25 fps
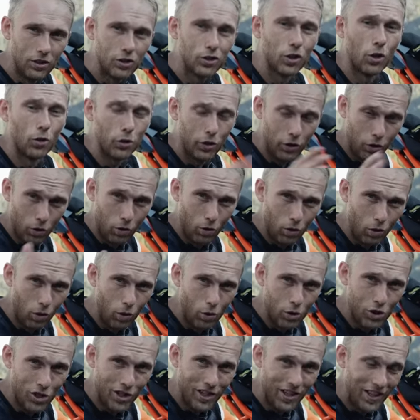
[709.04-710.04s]
So the
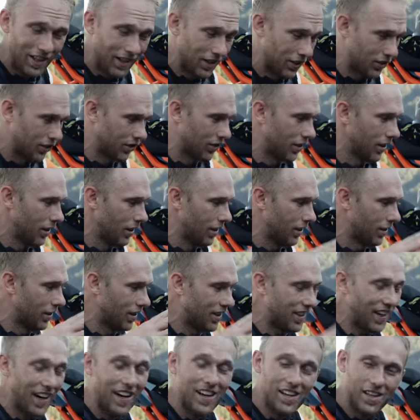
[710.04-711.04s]
conclusion is, the
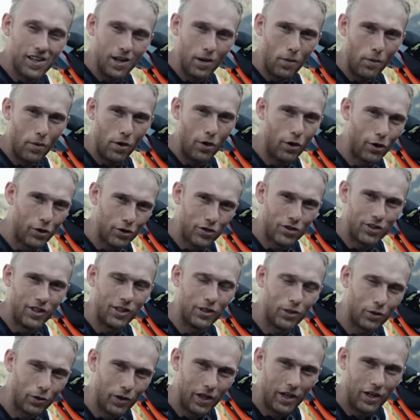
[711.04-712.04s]
KTM
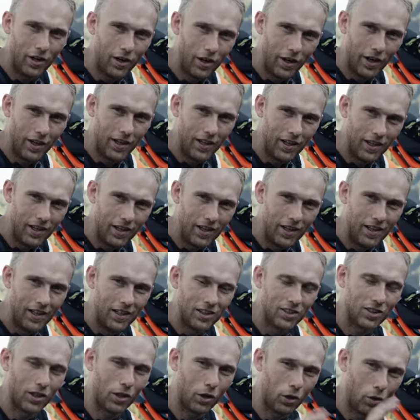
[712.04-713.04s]
RC390,
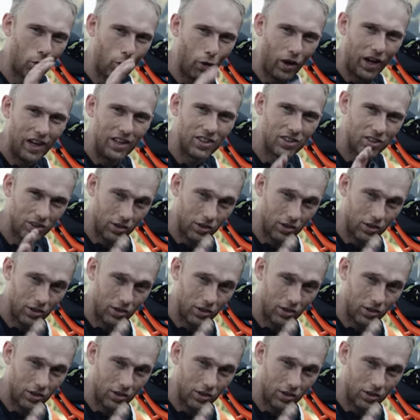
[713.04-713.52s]
it's a great